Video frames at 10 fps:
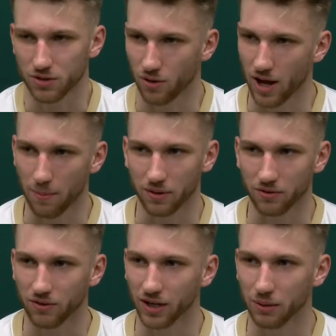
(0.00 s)
so happy
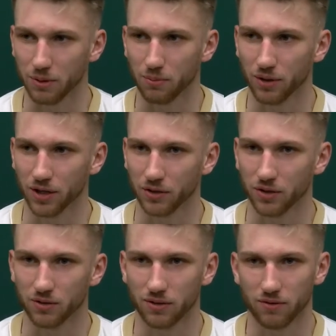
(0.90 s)
to finally be playing. You
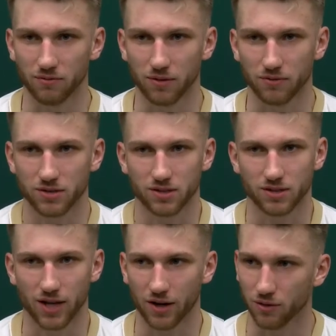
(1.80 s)
know, I've
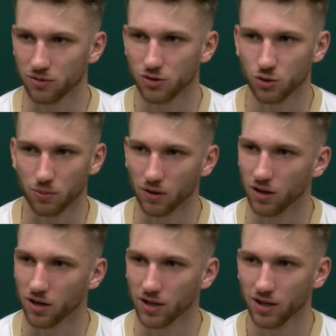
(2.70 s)
sat out super
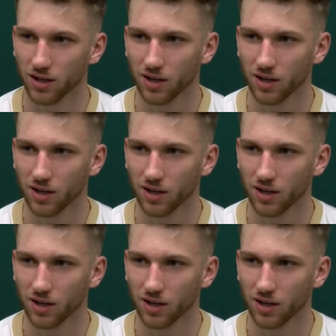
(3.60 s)
long.